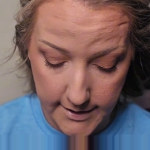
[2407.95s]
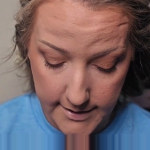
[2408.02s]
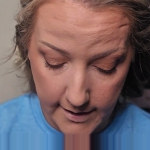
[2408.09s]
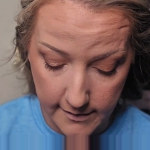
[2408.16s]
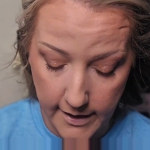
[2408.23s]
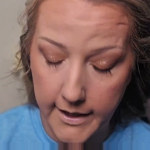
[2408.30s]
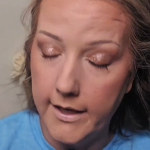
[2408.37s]
I
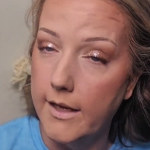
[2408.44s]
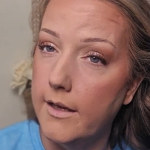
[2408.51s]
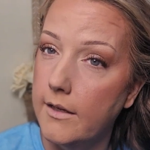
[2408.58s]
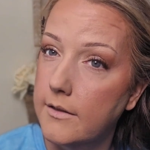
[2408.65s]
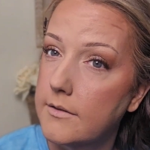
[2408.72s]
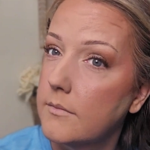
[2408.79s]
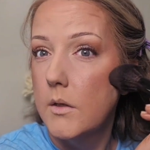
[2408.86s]
like
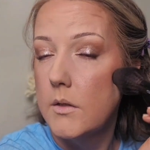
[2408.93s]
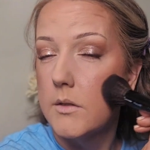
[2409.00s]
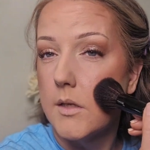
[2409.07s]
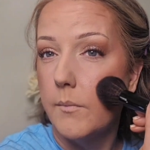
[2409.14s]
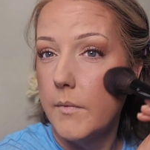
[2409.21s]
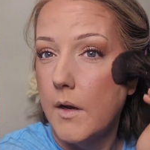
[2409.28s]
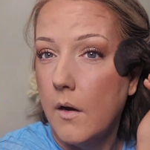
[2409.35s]
it.
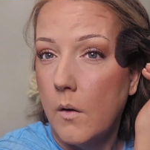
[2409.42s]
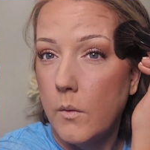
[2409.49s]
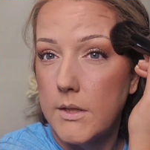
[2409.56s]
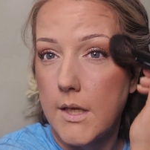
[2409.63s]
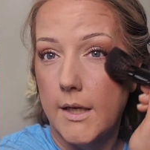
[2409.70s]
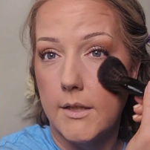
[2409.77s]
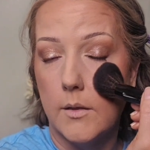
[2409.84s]
Something I always
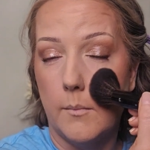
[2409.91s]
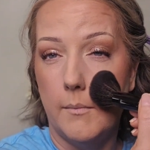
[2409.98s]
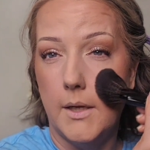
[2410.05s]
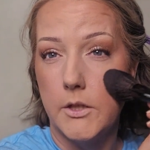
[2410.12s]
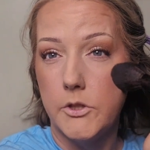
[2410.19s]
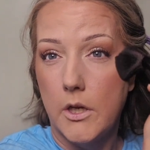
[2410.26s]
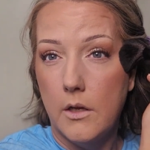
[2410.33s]
like to
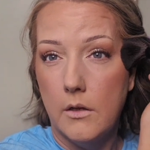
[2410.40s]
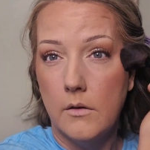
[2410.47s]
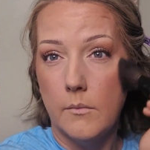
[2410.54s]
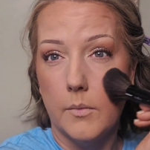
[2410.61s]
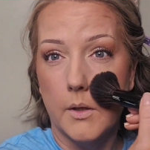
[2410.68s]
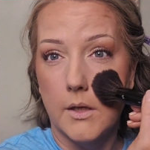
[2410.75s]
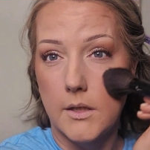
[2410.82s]
mention,
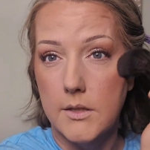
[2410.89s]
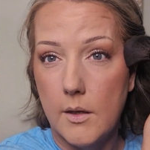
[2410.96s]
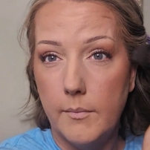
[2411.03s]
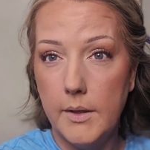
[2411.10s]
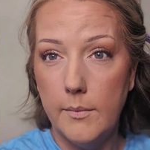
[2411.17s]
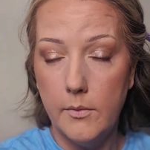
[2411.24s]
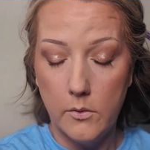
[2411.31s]
because some
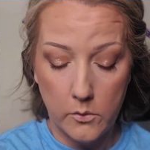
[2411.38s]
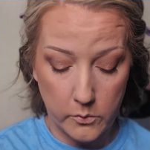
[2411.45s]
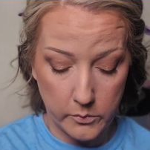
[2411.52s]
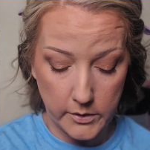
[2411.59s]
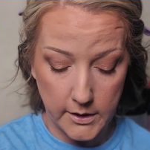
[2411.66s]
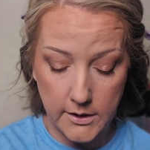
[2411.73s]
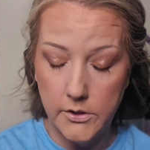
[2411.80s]
people
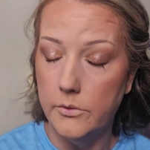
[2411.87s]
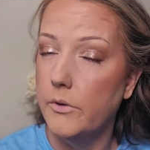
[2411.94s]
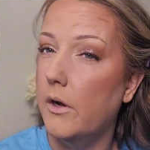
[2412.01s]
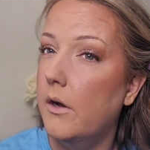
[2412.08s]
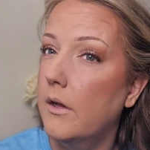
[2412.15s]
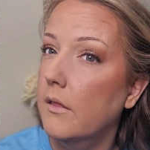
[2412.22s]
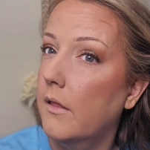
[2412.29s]
really do
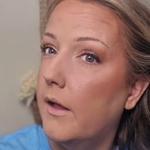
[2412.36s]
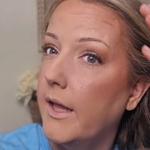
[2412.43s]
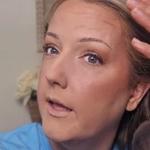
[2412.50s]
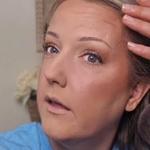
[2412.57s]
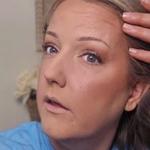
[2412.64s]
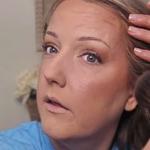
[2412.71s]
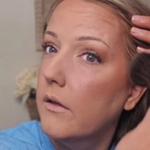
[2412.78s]
not
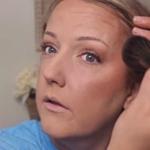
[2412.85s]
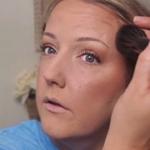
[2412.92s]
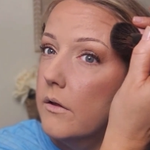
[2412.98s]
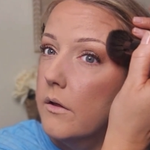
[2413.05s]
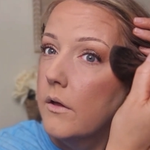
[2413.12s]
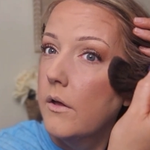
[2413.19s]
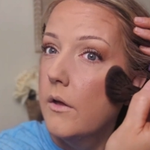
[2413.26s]
like
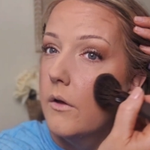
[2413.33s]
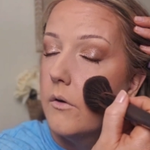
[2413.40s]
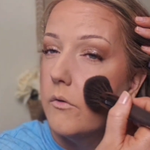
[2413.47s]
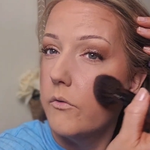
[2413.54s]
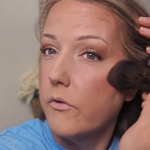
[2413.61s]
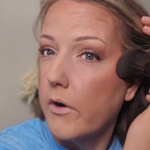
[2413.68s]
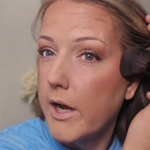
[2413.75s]

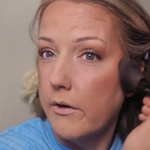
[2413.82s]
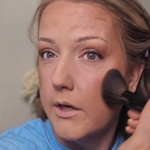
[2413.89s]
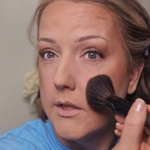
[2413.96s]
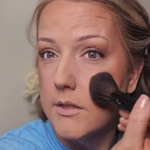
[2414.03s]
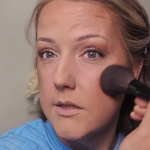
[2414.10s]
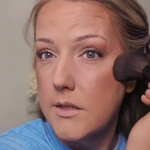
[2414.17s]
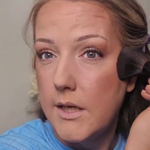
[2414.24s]

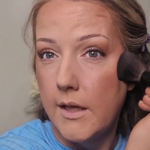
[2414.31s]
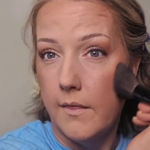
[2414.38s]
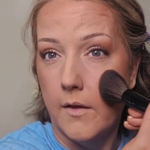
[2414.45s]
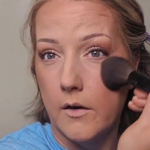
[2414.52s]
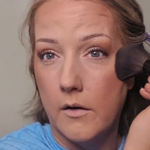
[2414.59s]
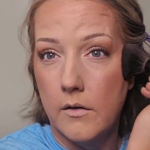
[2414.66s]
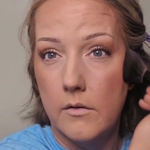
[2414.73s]
fragrance in
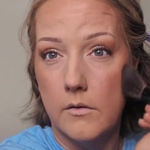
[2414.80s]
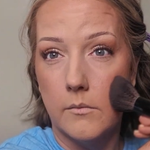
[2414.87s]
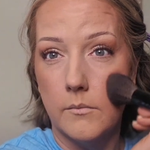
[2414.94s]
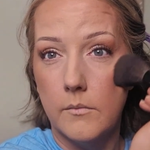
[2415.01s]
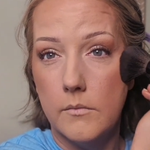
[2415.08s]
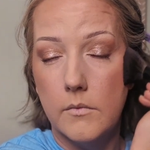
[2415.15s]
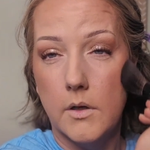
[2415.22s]
their
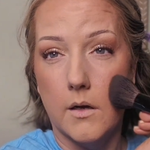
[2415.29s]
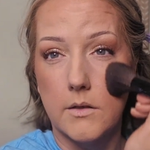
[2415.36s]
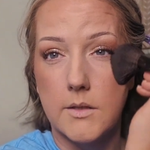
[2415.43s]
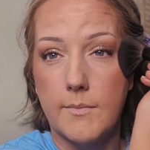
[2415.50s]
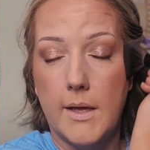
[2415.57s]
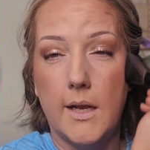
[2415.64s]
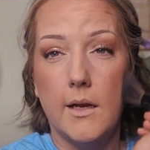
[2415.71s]

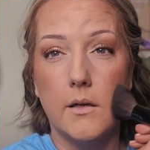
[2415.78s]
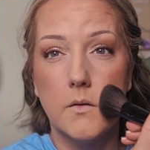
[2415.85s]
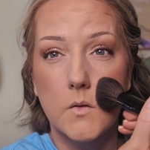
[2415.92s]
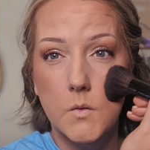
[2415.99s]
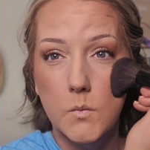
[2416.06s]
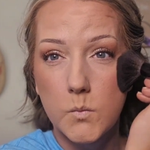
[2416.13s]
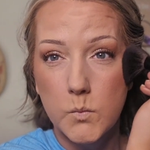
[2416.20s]
cosmetics.